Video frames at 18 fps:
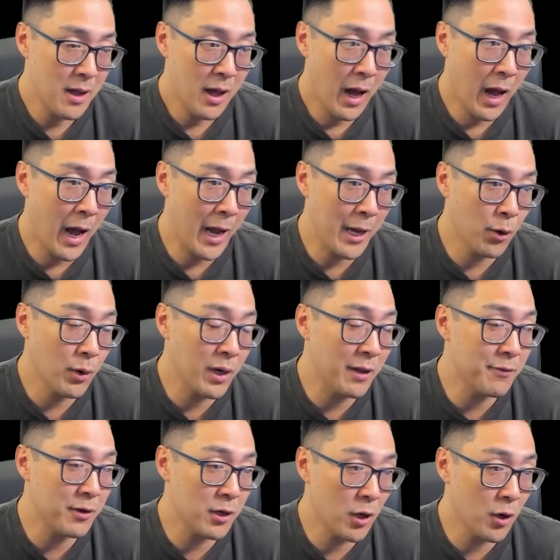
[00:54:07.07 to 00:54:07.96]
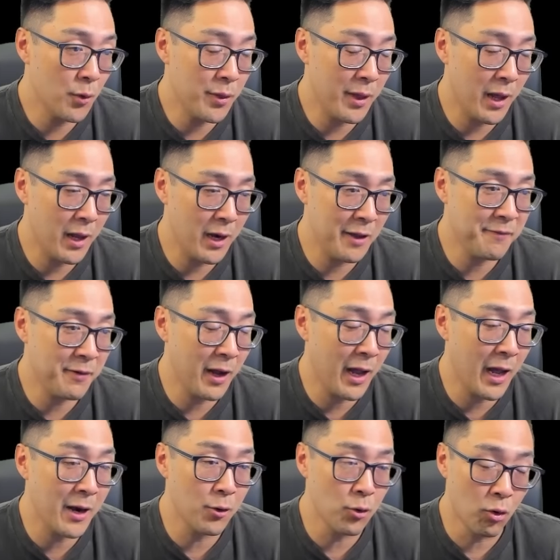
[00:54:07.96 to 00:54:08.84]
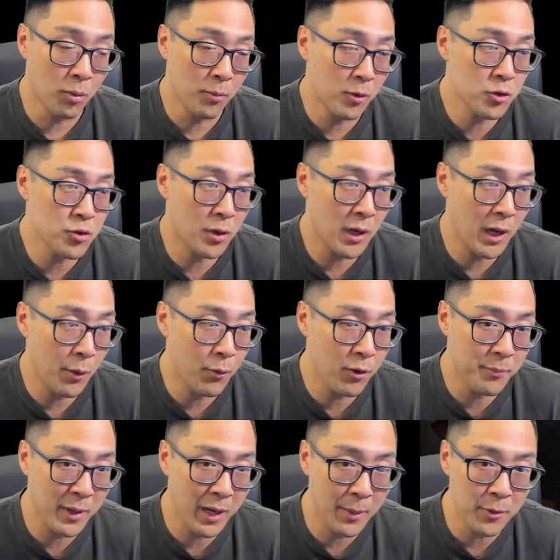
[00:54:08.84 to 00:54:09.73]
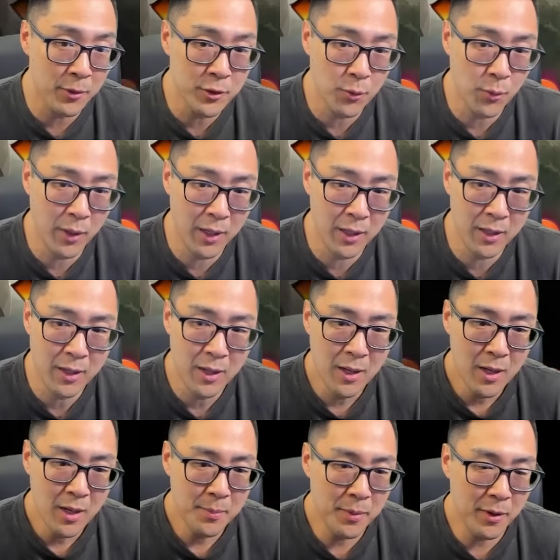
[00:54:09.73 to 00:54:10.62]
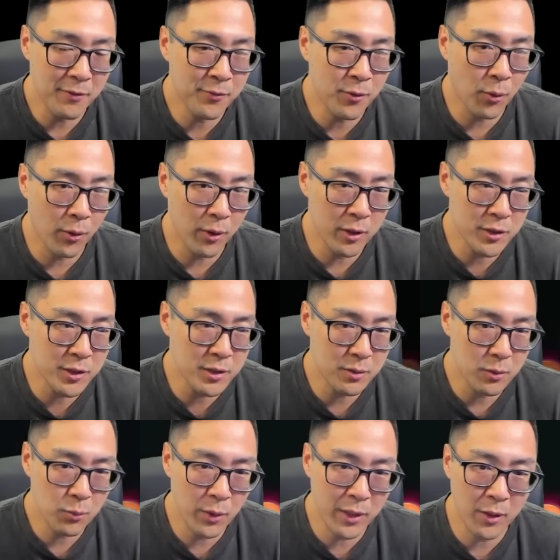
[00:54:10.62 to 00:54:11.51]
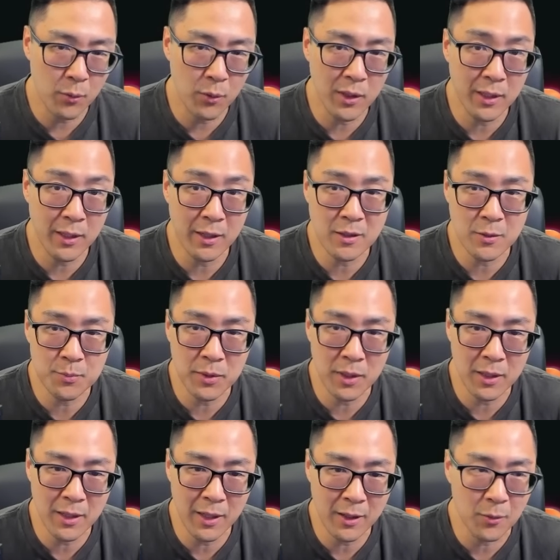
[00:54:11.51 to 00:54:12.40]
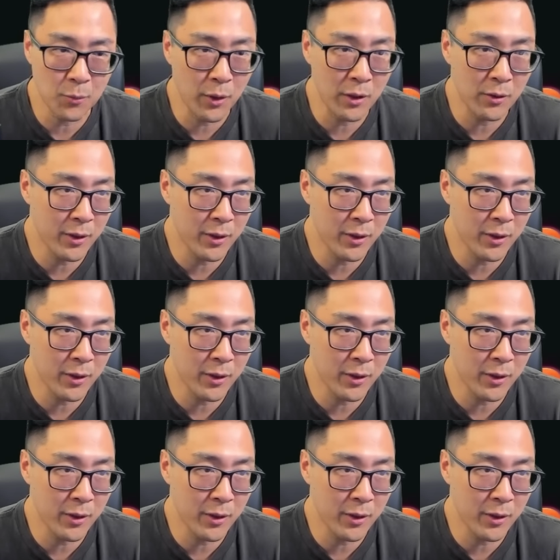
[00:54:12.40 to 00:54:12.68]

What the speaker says: I don't even know that if I had a normal draw, I would have been able to win. But of course, we didn't really get to play like real